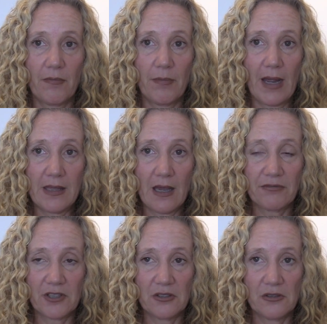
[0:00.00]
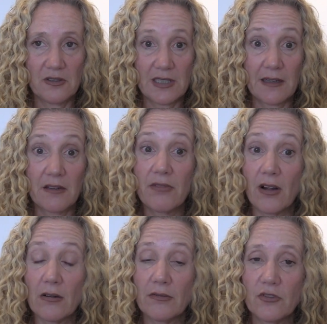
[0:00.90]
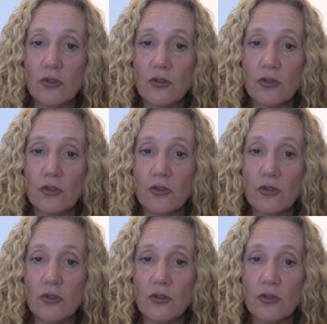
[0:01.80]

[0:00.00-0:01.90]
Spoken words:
by the African Union to get involved,